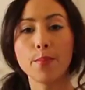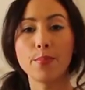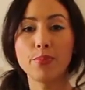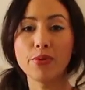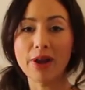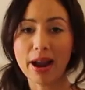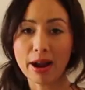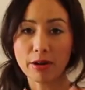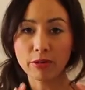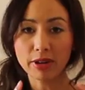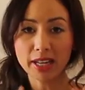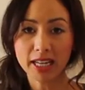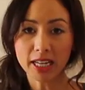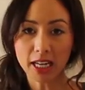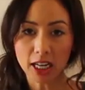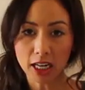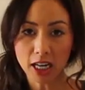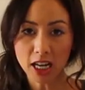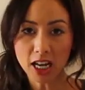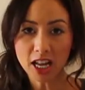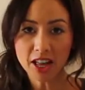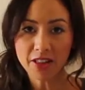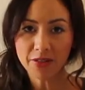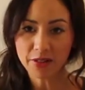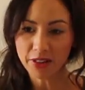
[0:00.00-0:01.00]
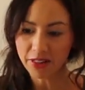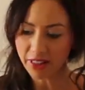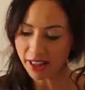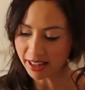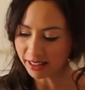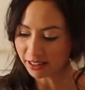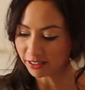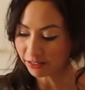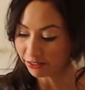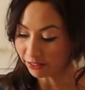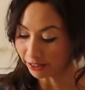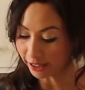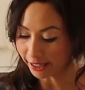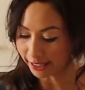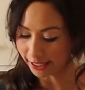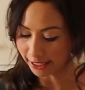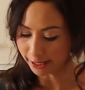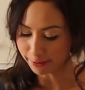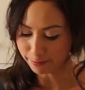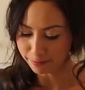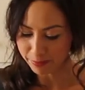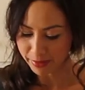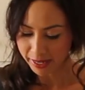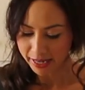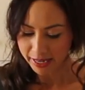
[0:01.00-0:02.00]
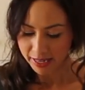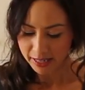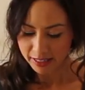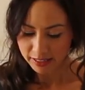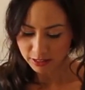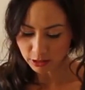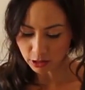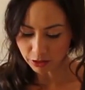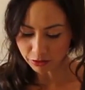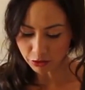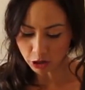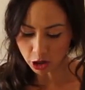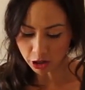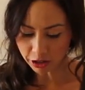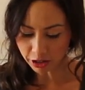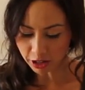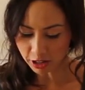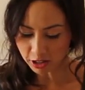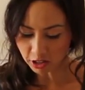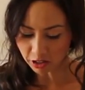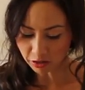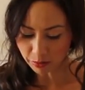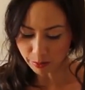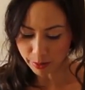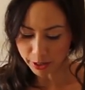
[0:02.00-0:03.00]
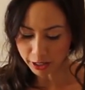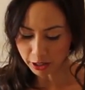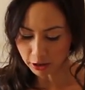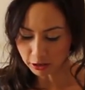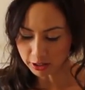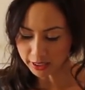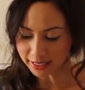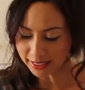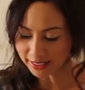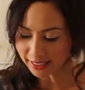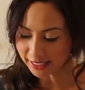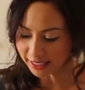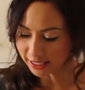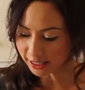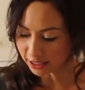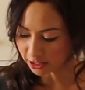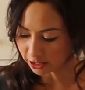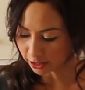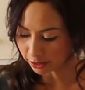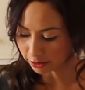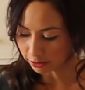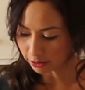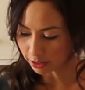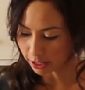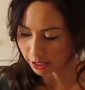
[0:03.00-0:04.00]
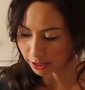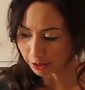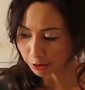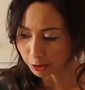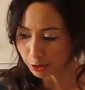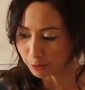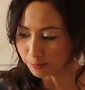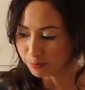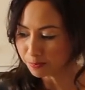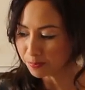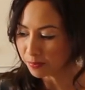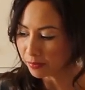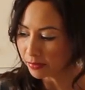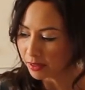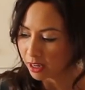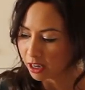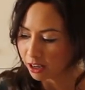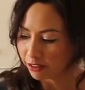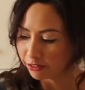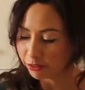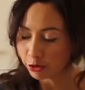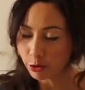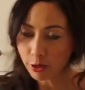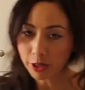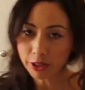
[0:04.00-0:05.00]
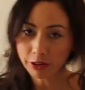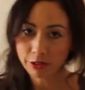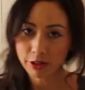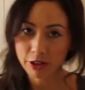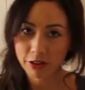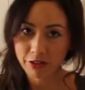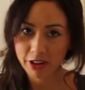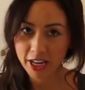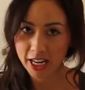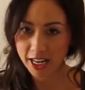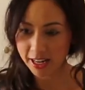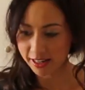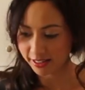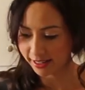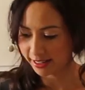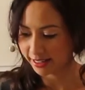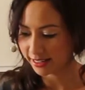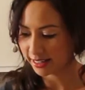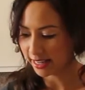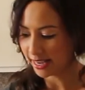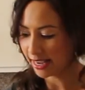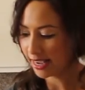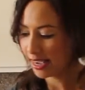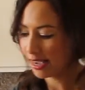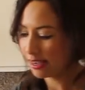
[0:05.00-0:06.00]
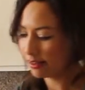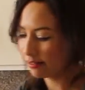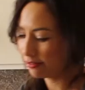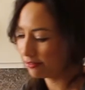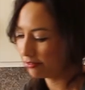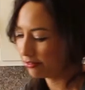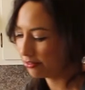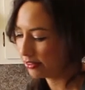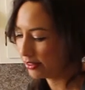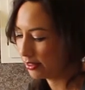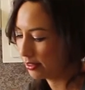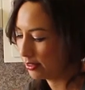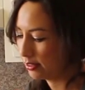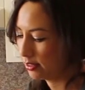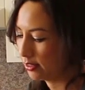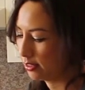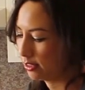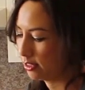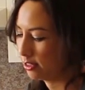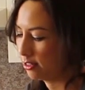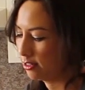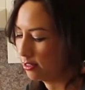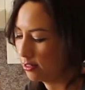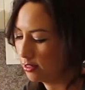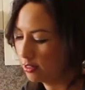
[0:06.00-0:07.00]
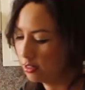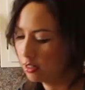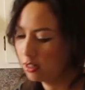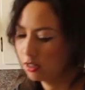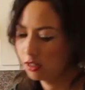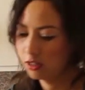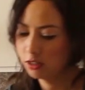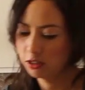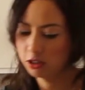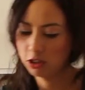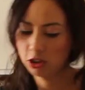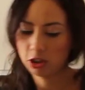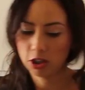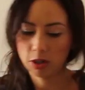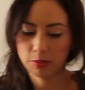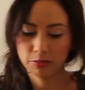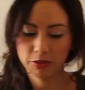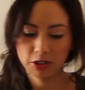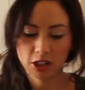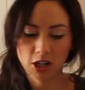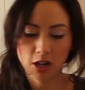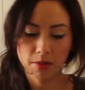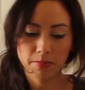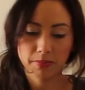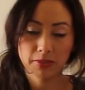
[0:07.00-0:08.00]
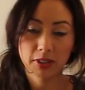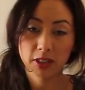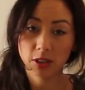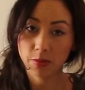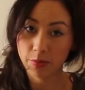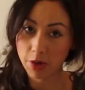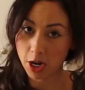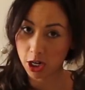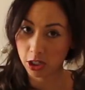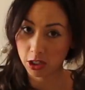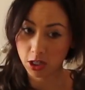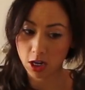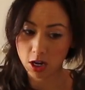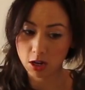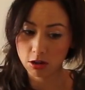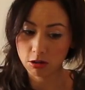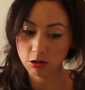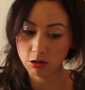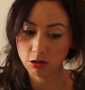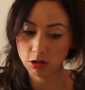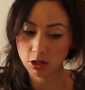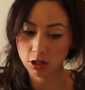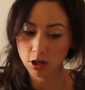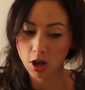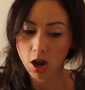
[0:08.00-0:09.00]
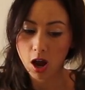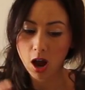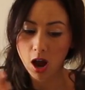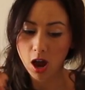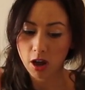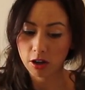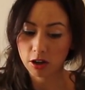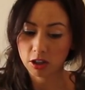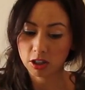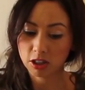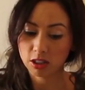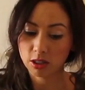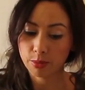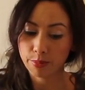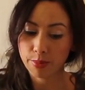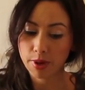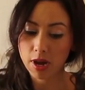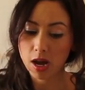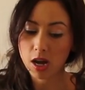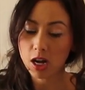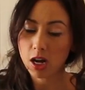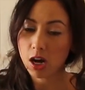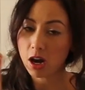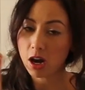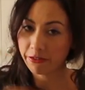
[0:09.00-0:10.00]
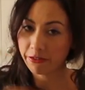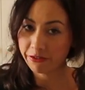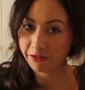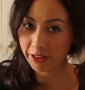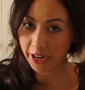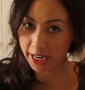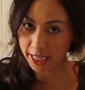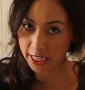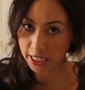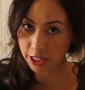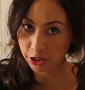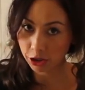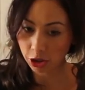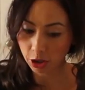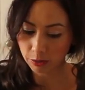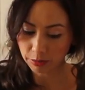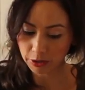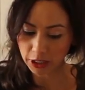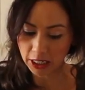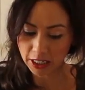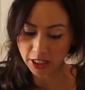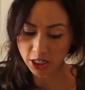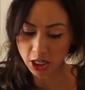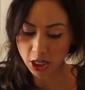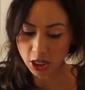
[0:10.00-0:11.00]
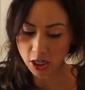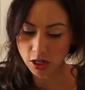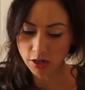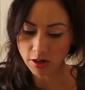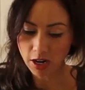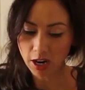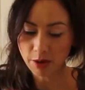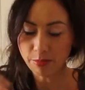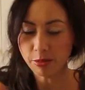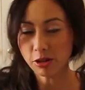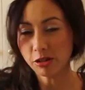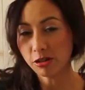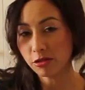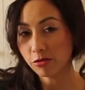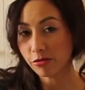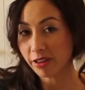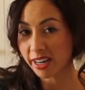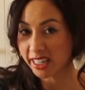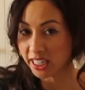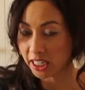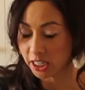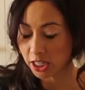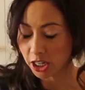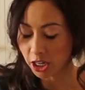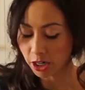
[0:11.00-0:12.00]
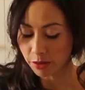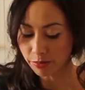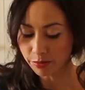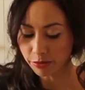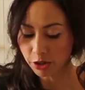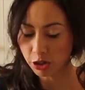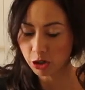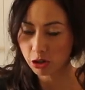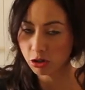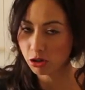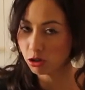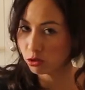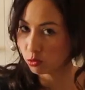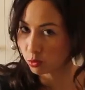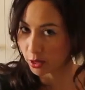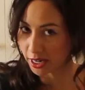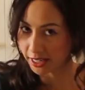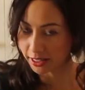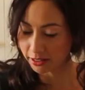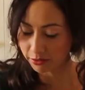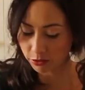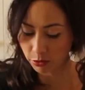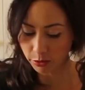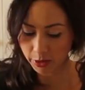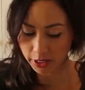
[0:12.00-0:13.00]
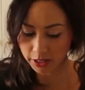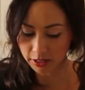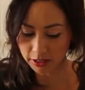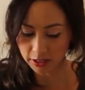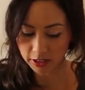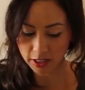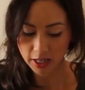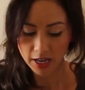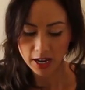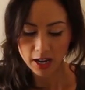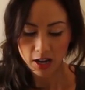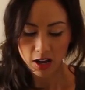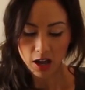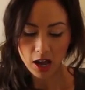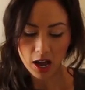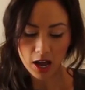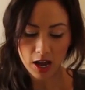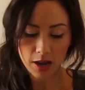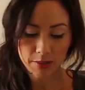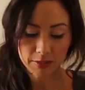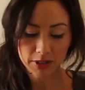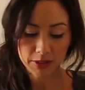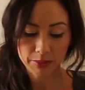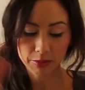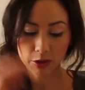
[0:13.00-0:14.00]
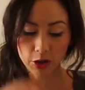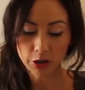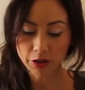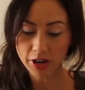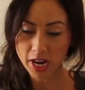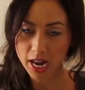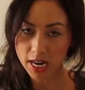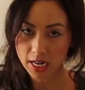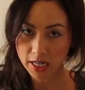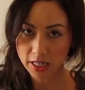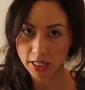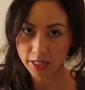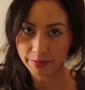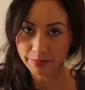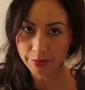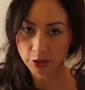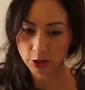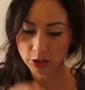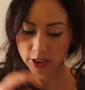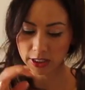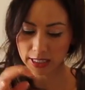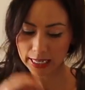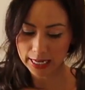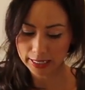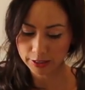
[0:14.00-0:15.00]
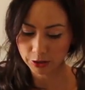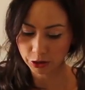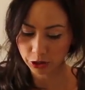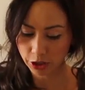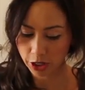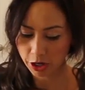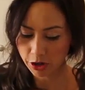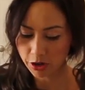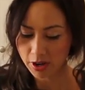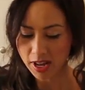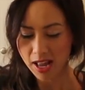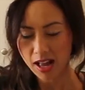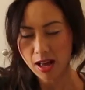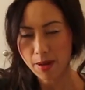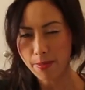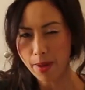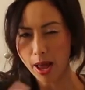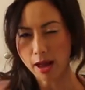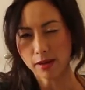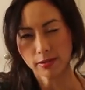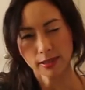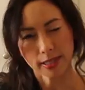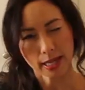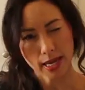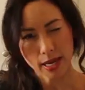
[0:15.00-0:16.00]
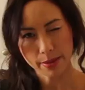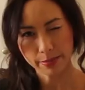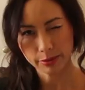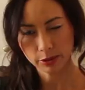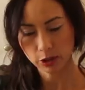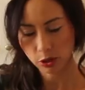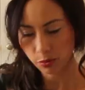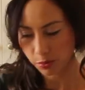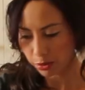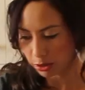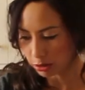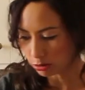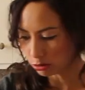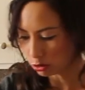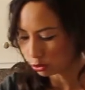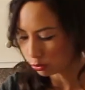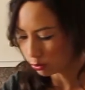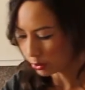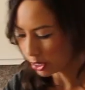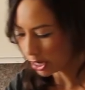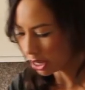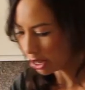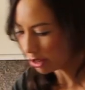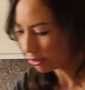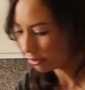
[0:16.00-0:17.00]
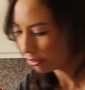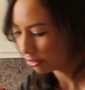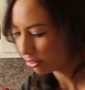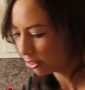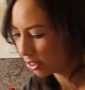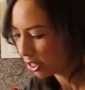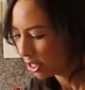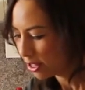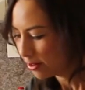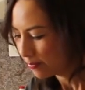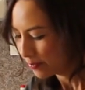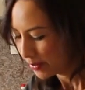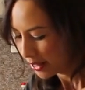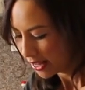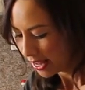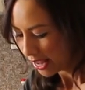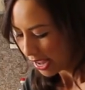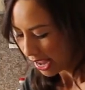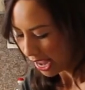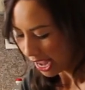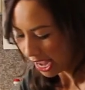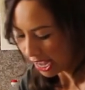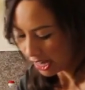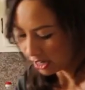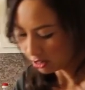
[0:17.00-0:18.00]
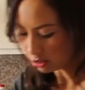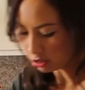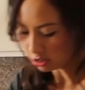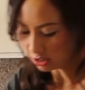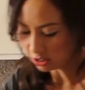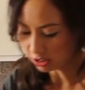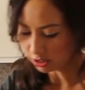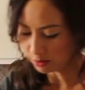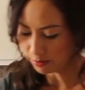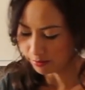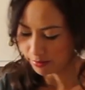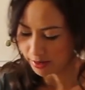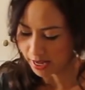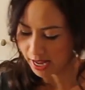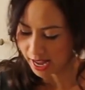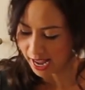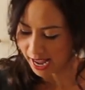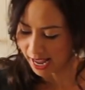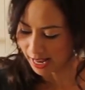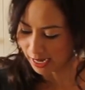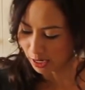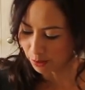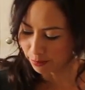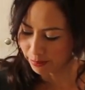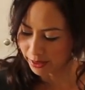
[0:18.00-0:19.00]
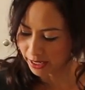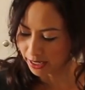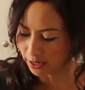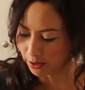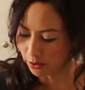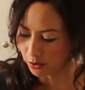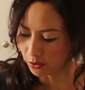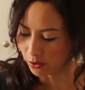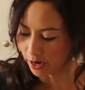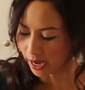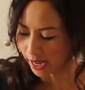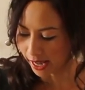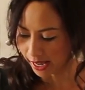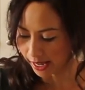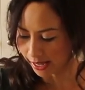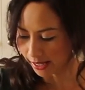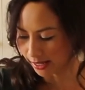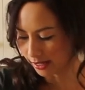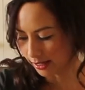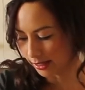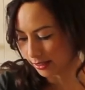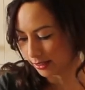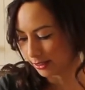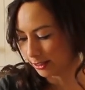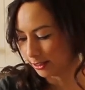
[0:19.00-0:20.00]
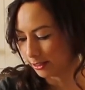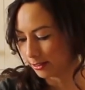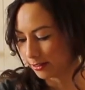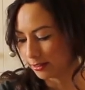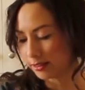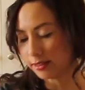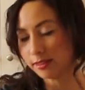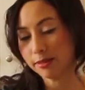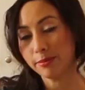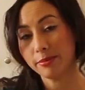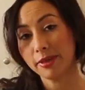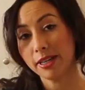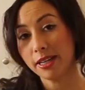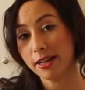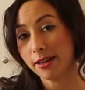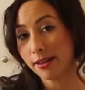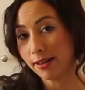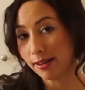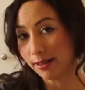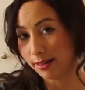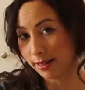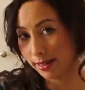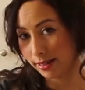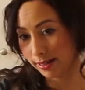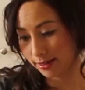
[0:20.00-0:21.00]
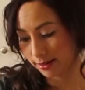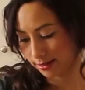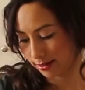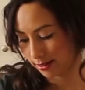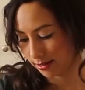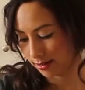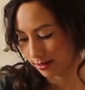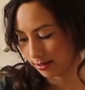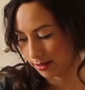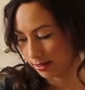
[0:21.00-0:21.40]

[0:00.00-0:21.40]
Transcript: browny colour, then that's fine. So I've got those, I've peeled and destoned those. A few other ingredients I have. Chopped up tomatoes. I've got some finely chopped onion. I'm using red onion. You can use white if you want. Um, some coriander or cilantro, about tablespoons worth. And I've got some jalapeno and some garlic.